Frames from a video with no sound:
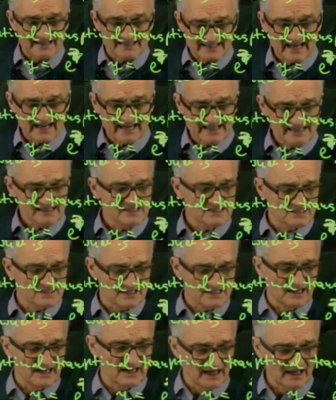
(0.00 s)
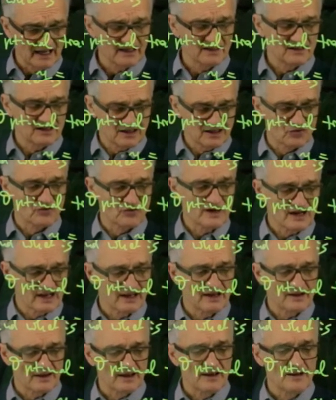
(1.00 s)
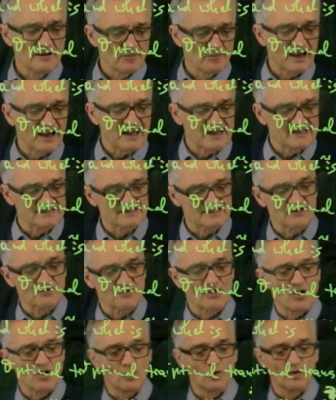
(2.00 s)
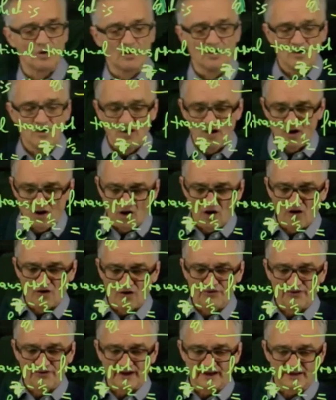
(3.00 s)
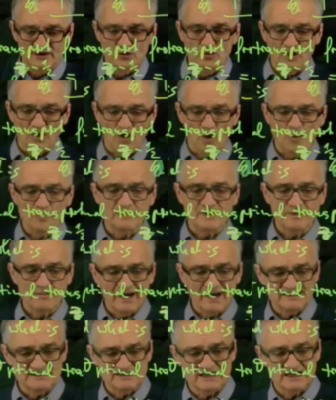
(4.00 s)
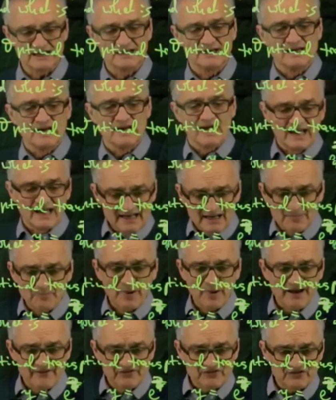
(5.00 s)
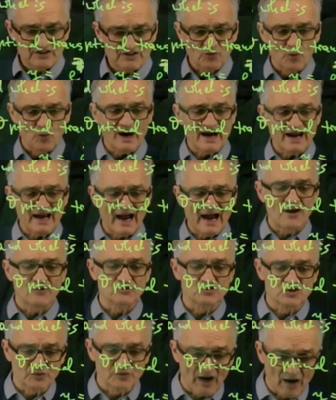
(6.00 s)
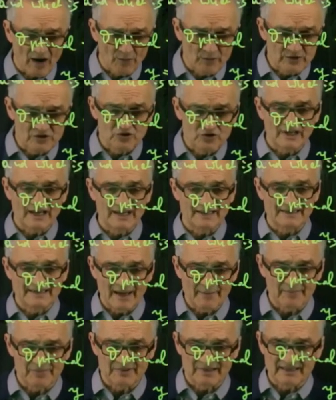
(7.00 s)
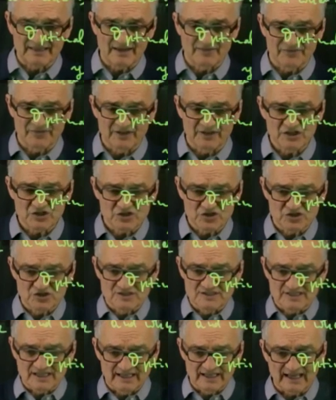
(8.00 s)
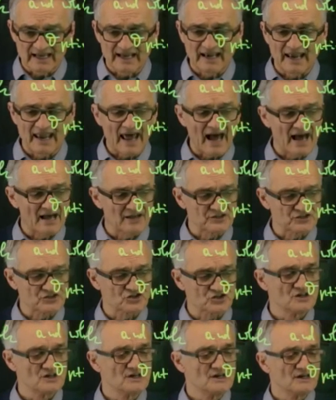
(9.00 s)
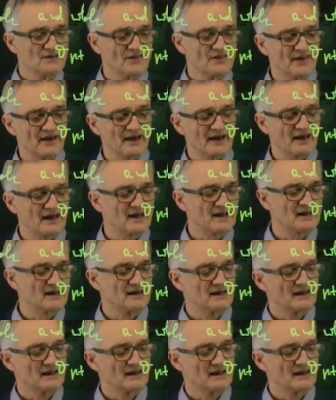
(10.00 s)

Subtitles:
sense, and it really plays the role of a dual optimizer, and it paves the way how we should adapt the definitions and enlarge the